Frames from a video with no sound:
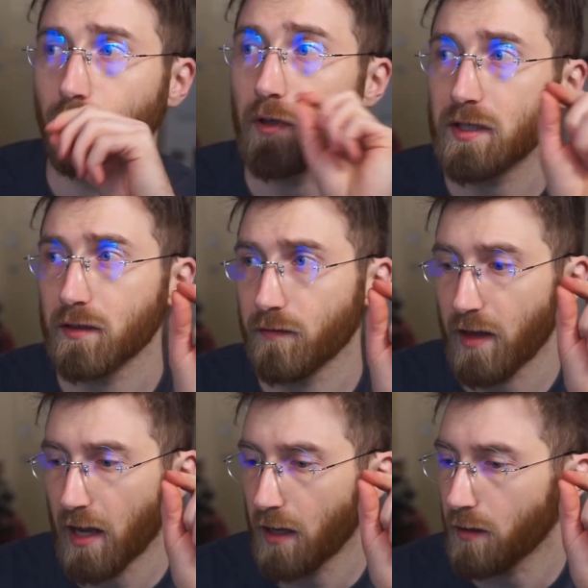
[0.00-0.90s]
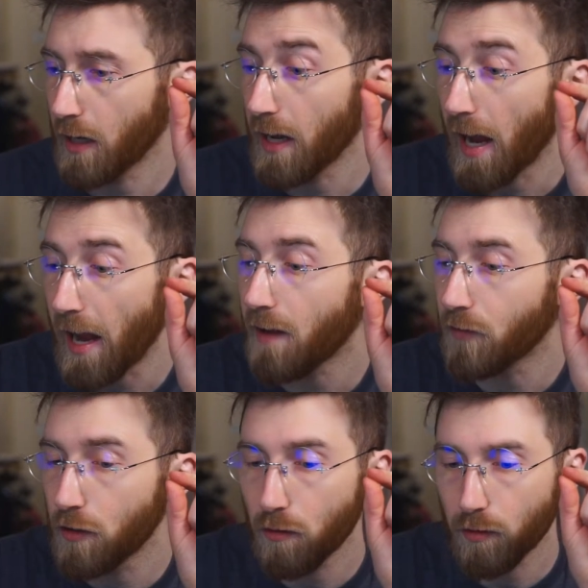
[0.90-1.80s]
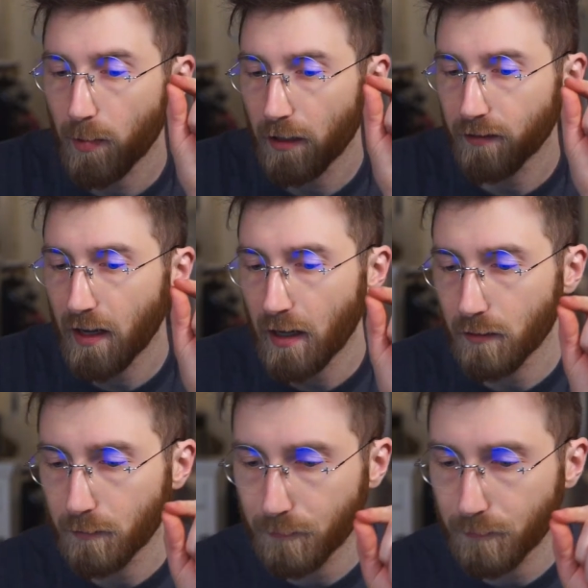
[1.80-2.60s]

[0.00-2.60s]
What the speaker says: Reason of that, I have a note about that.